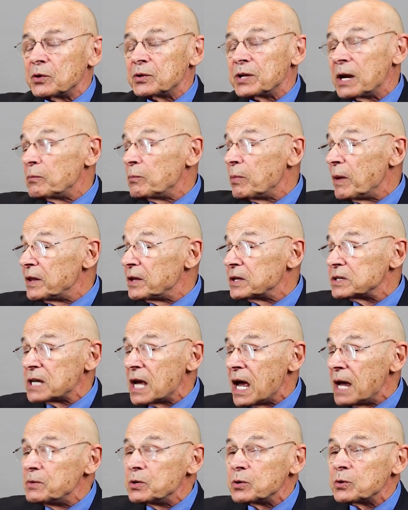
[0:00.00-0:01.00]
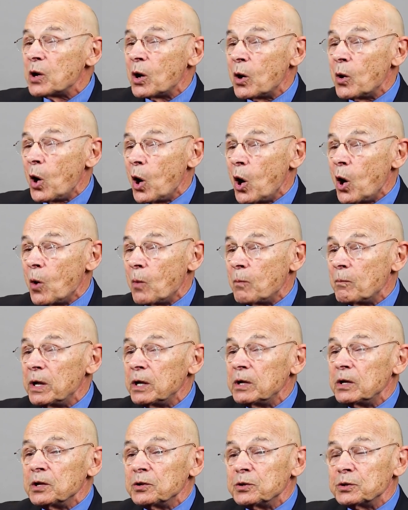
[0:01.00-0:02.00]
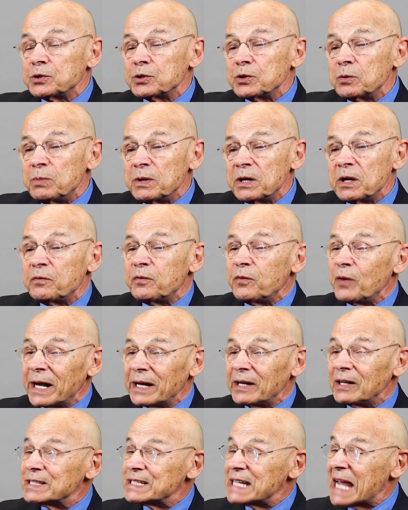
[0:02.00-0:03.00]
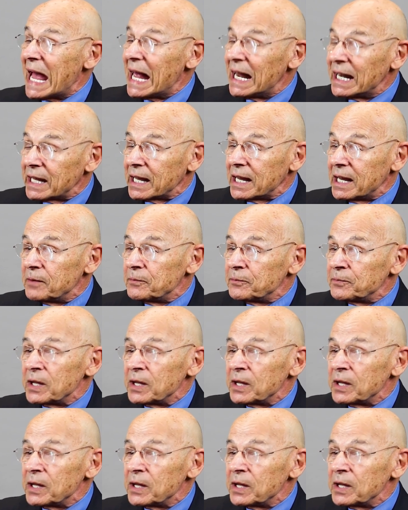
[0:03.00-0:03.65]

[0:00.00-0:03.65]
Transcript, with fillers: So then by the time you go home, there should be a final tally.